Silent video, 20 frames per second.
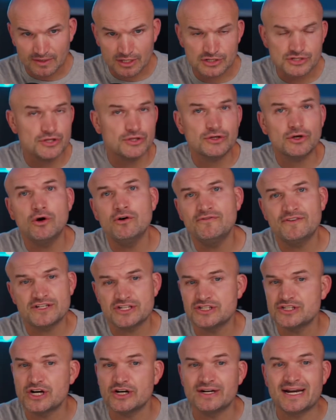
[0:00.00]
So the
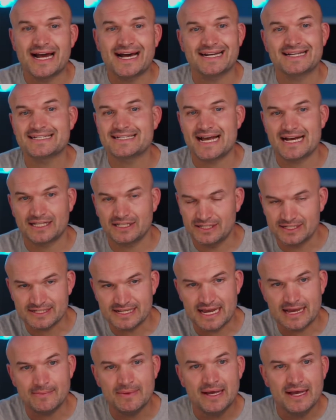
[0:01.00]
coefficients are not exactly the
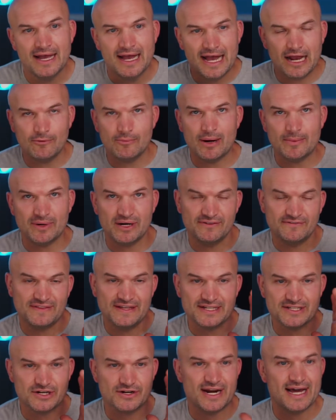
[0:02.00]
same. And remember, if
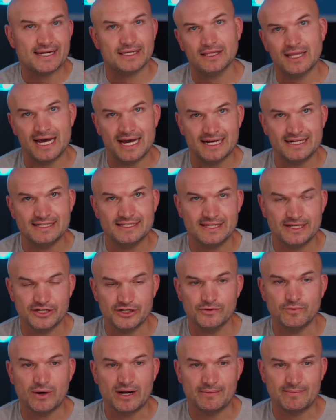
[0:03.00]
things are not aligned, then
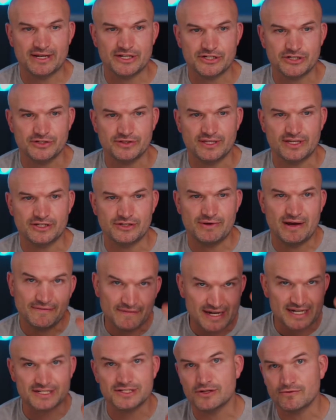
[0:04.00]
you'd want to make sure that you have
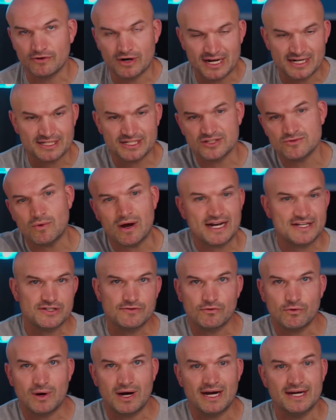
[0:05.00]
x's over x's, y's
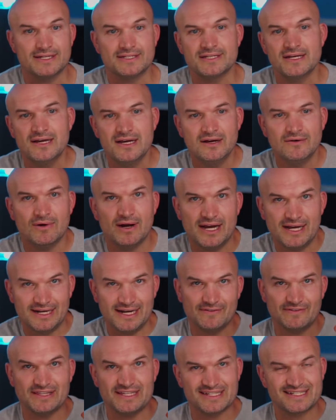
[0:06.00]
over y's, right? And
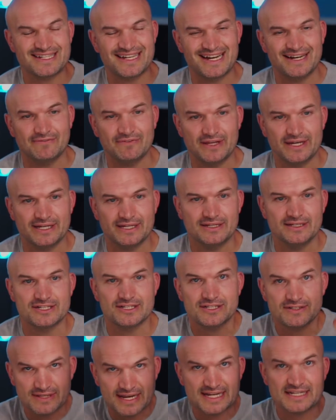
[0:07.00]
everything's kind of like
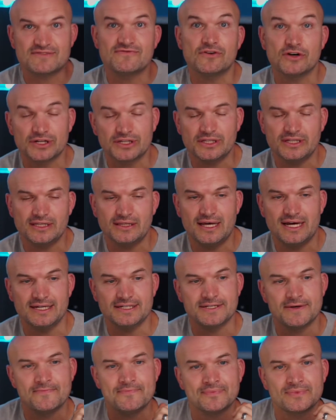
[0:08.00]
just nice vertically
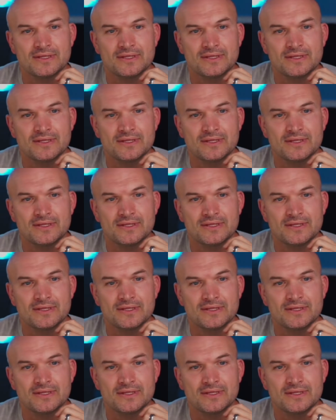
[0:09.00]
aligned.